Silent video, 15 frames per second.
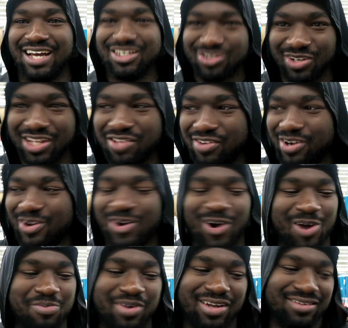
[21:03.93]
I was gonna leave it in the
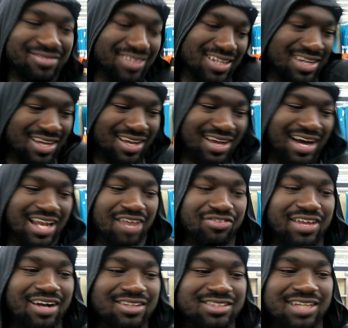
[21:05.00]
car, but I left
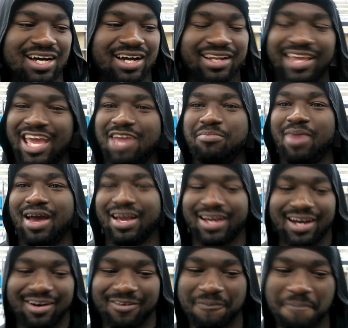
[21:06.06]
it outside, came back
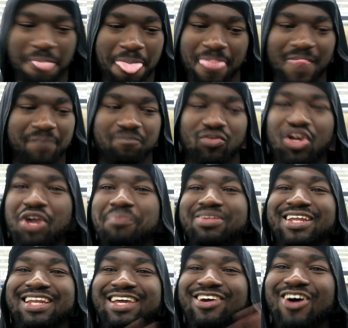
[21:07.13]
out,
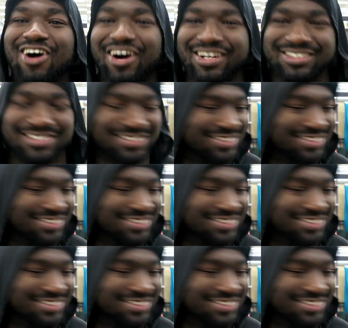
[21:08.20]
completely gone.